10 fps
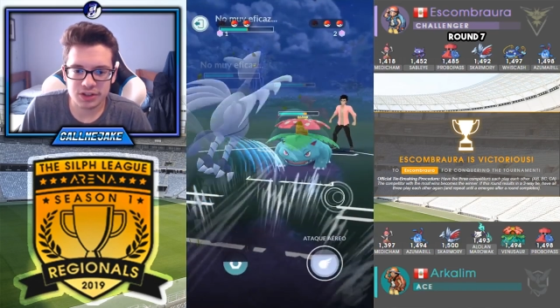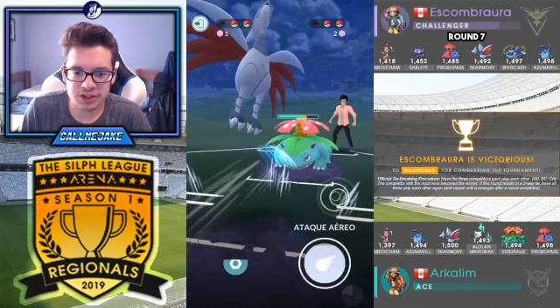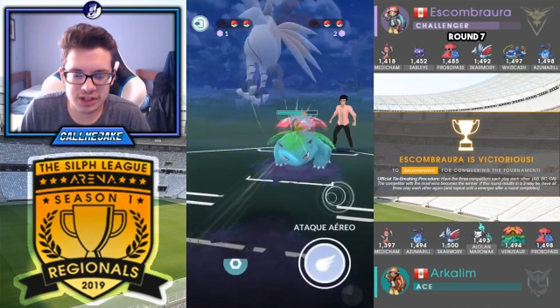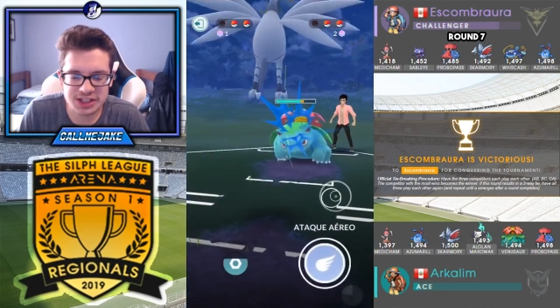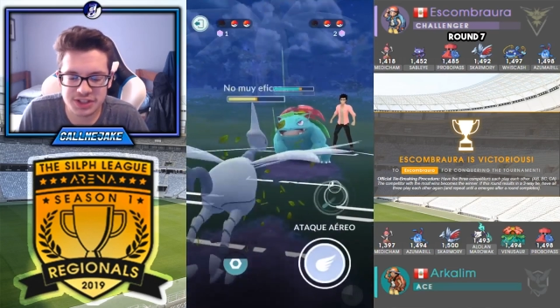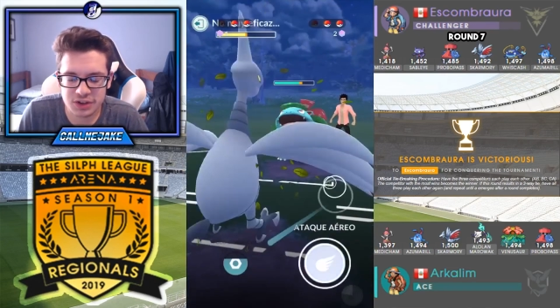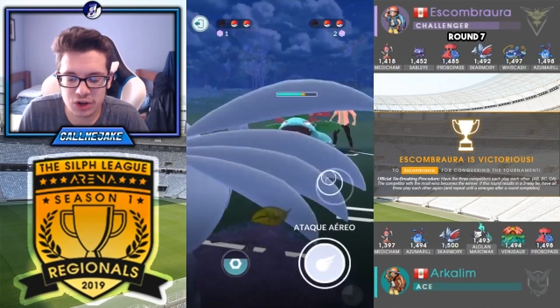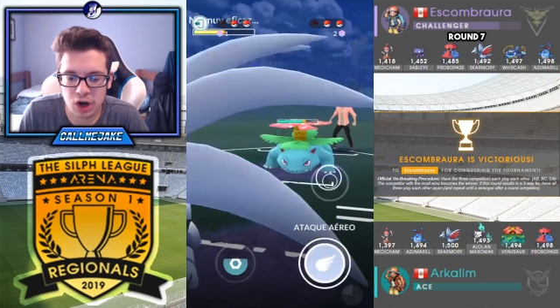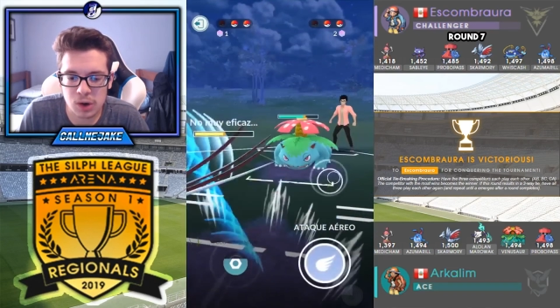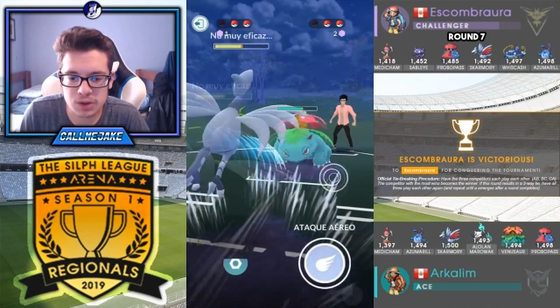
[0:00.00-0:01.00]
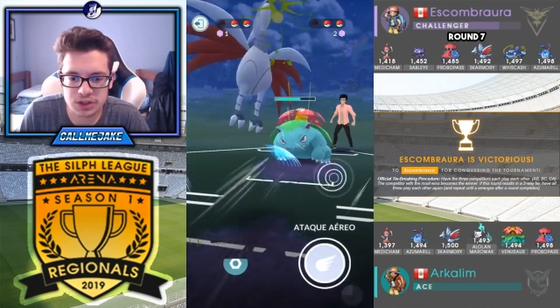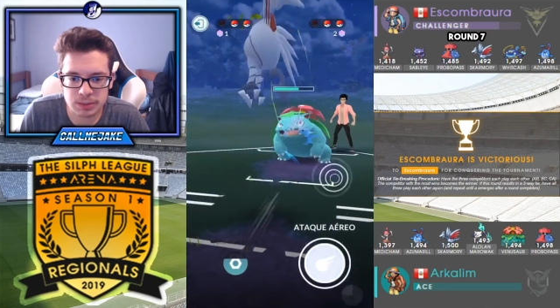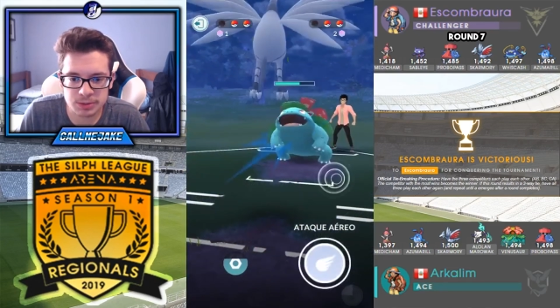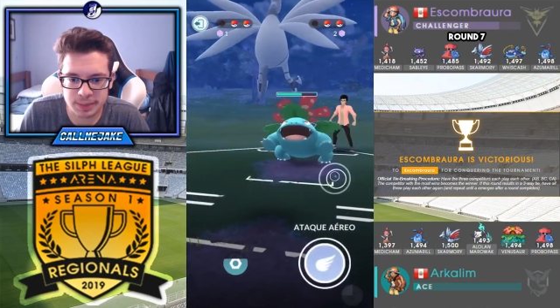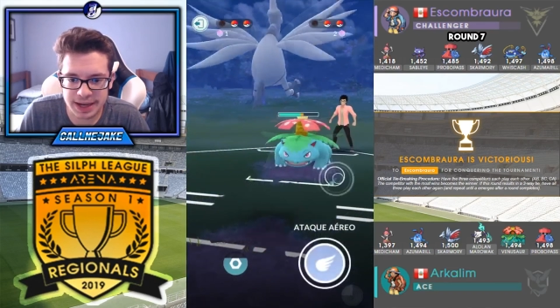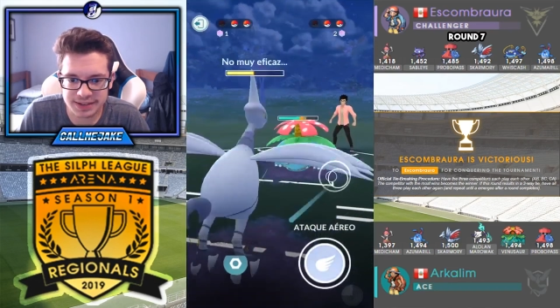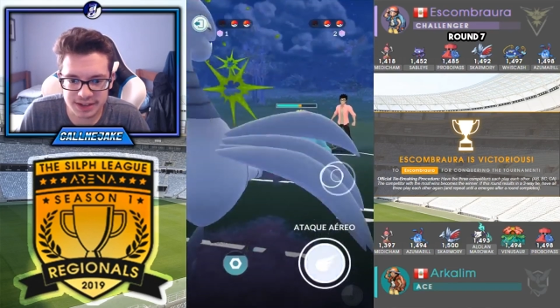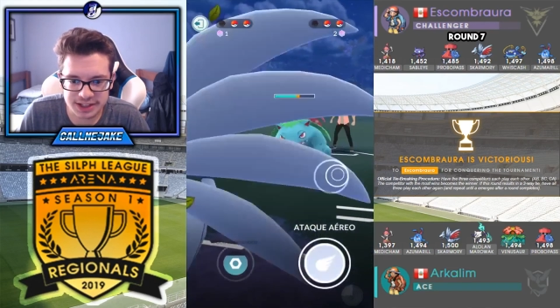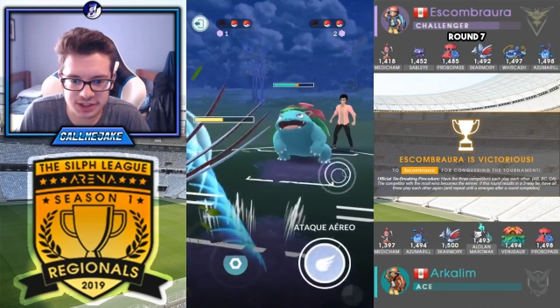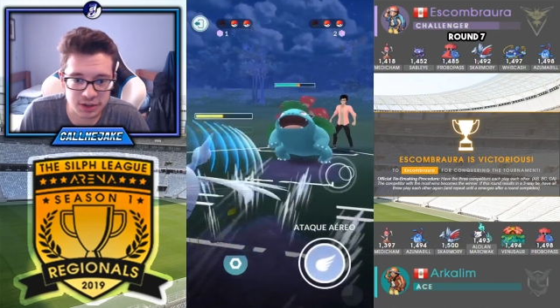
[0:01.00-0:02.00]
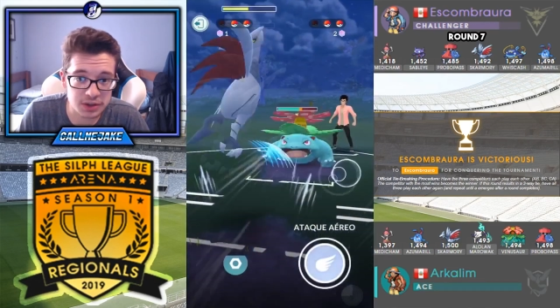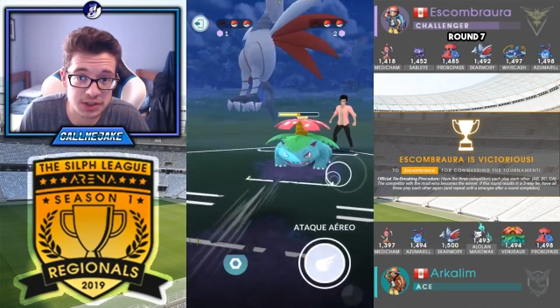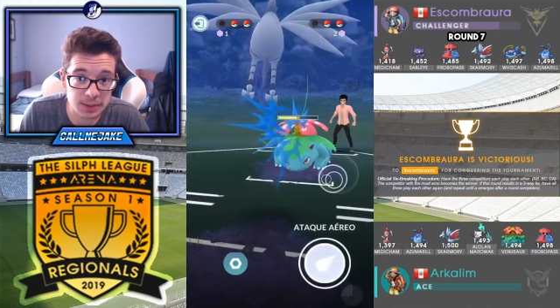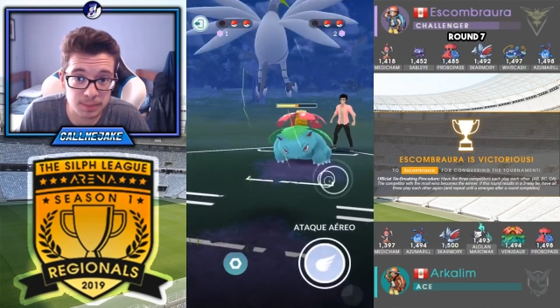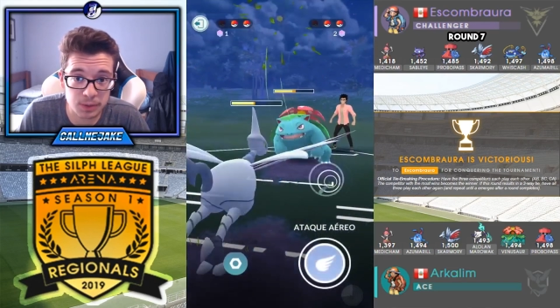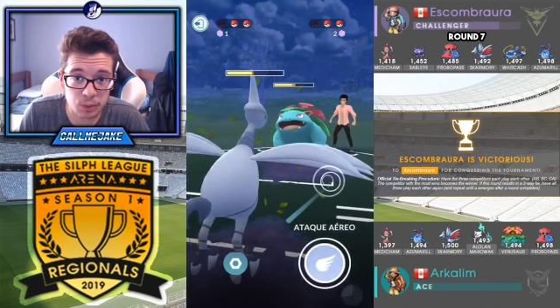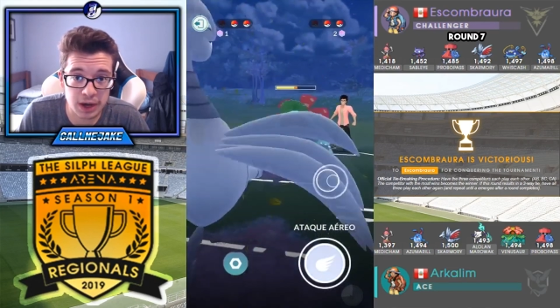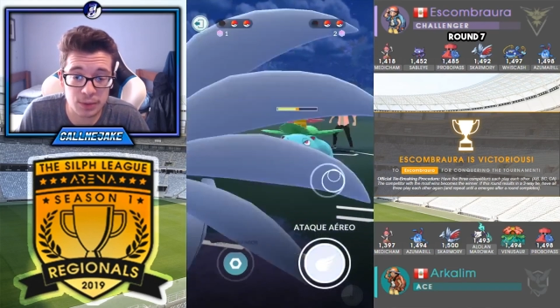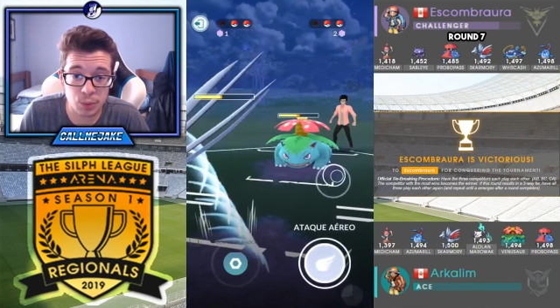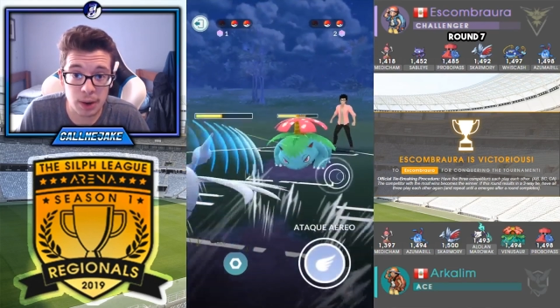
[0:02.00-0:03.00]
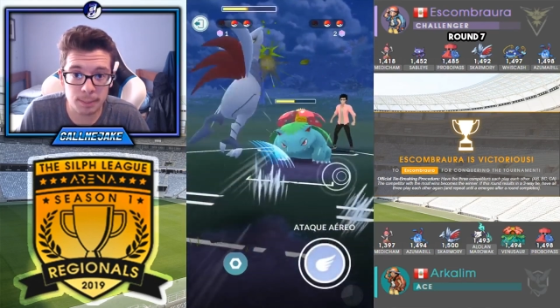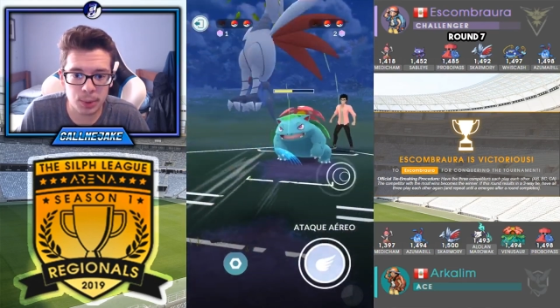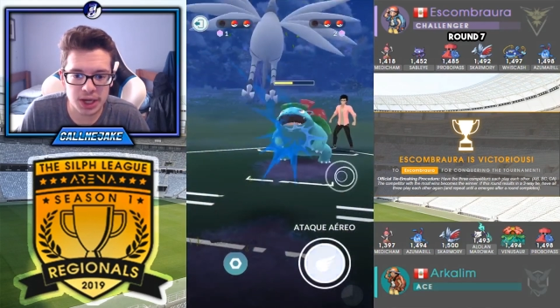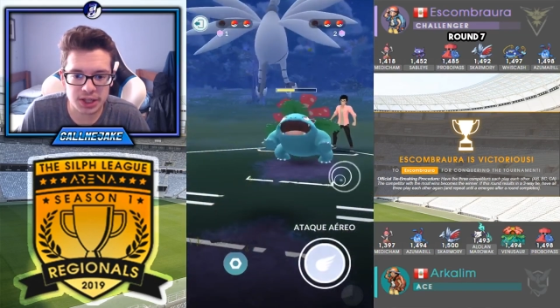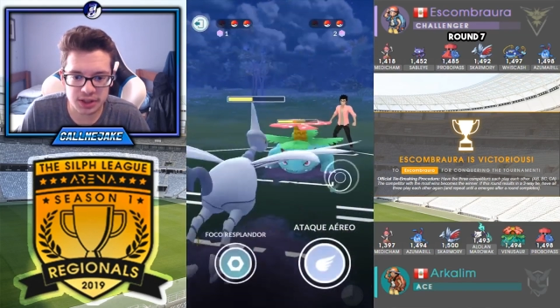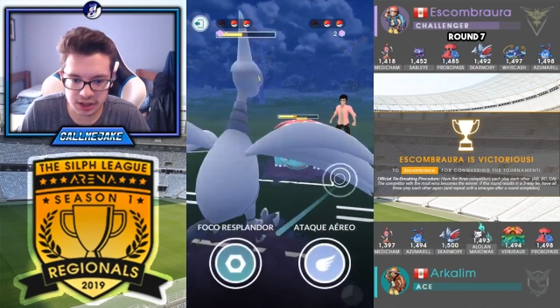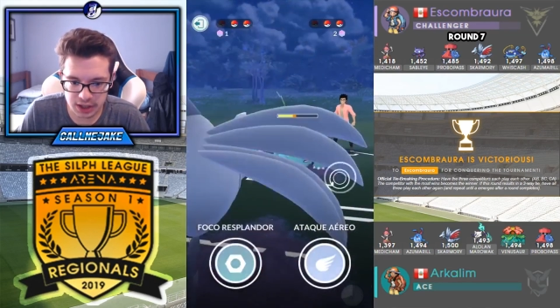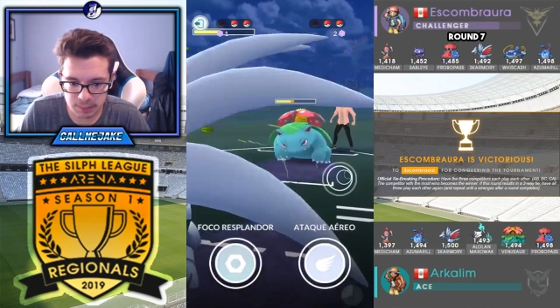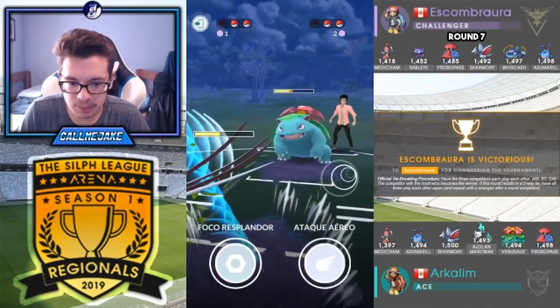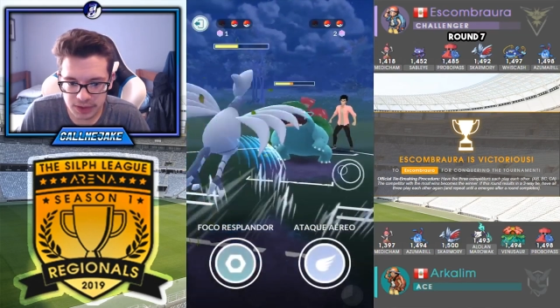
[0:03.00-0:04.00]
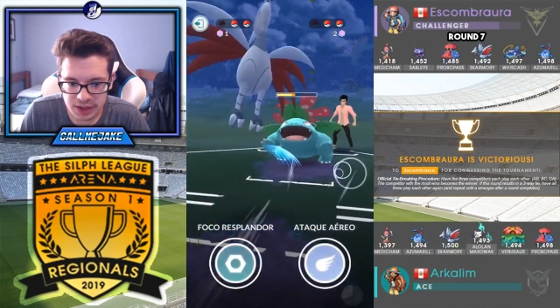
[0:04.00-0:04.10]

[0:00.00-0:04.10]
The lead center always comes back to that center at one point in the game.